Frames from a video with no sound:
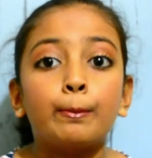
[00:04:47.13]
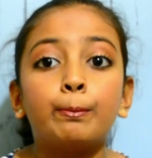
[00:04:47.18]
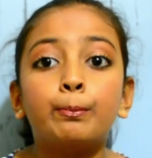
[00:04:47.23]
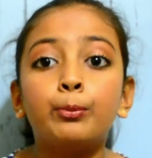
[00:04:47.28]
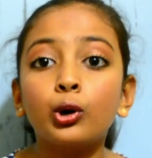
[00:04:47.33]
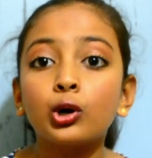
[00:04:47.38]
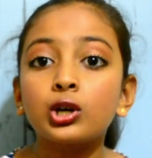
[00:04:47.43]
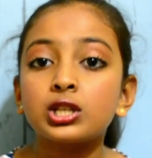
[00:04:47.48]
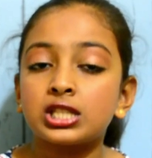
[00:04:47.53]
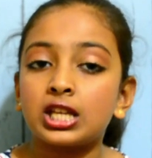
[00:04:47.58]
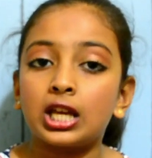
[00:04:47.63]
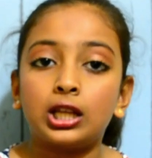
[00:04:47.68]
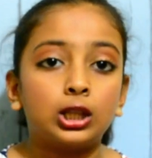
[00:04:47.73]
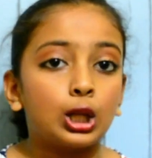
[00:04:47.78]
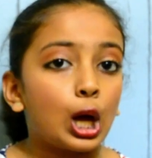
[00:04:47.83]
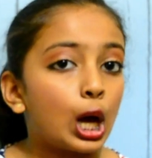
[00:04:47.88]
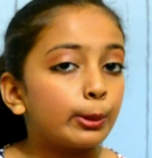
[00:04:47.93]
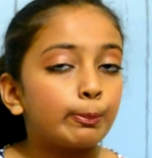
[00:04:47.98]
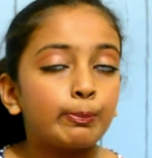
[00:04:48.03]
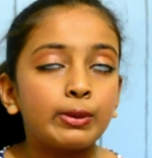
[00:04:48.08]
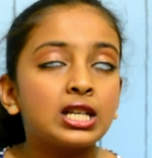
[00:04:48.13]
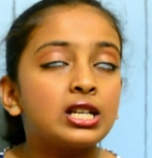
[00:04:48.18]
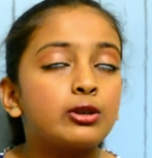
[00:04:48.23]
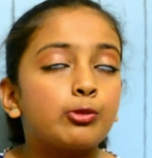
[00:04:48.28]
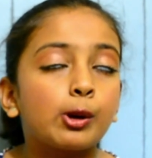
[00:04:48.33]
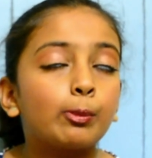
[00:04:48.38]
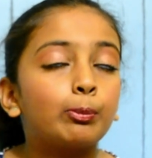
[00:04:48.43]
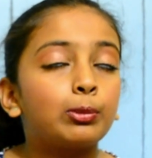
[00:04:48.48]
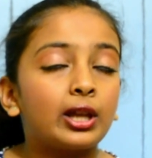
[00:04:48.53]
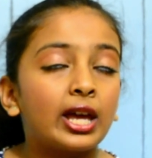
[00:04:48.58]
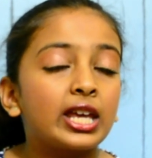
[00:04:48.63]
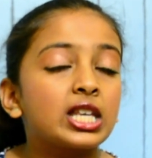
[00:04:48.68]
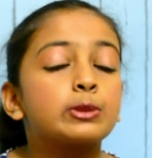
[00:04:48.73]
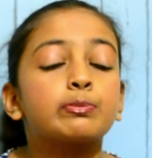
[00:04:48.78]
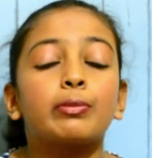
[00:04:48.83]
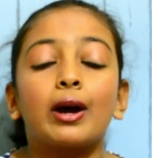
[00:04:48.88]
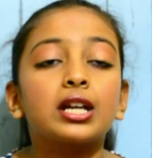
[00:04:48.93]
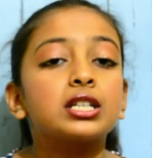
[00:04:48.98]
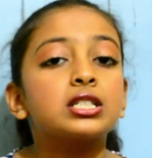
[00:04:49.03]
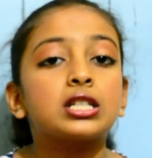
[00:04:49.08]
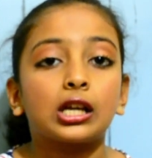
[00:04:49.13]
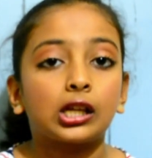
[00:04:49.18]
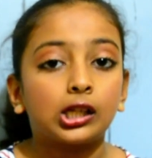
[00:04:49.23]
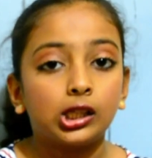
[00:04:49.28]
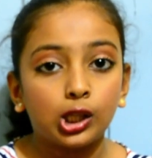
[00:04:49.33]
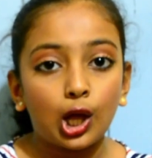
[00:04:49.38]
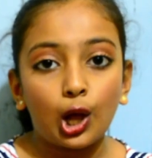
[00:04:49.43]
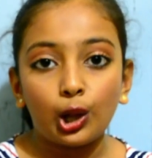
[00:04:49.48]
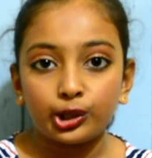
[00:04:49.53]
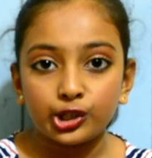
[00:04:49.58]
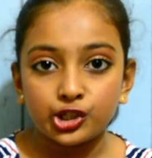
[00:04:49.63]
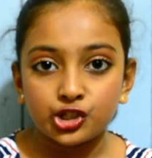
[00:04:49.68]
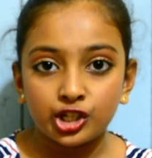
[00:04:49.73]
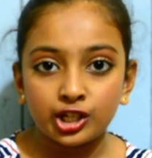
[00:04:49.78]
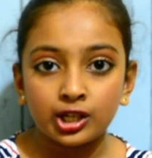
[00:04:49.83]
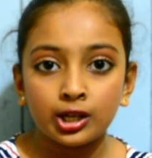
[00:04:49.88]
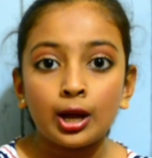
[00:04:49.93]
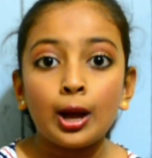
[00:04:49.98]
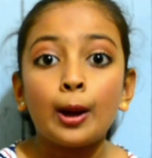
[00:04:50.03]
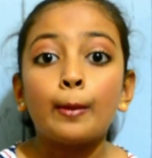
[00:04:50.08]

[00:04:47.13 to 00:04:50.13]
books cannot be replaced by technology.